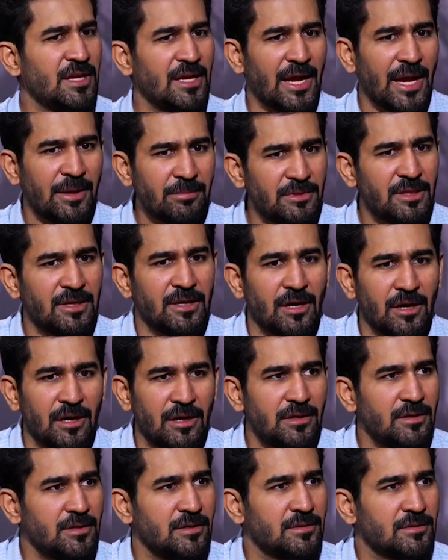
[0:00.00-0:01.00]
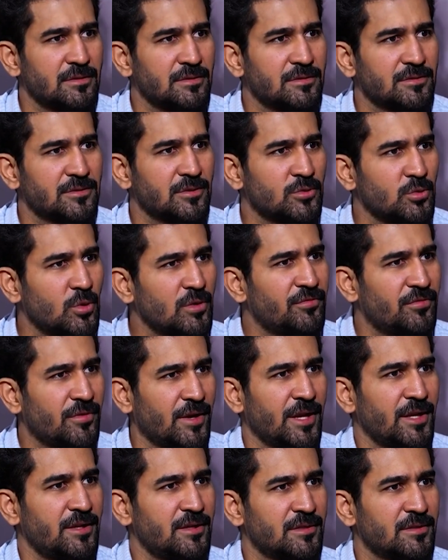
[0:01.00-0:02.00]
Yeah, I am the god. So don't
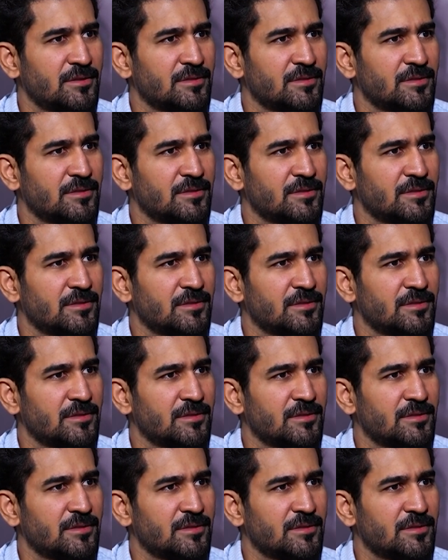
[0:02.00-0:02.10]
fight.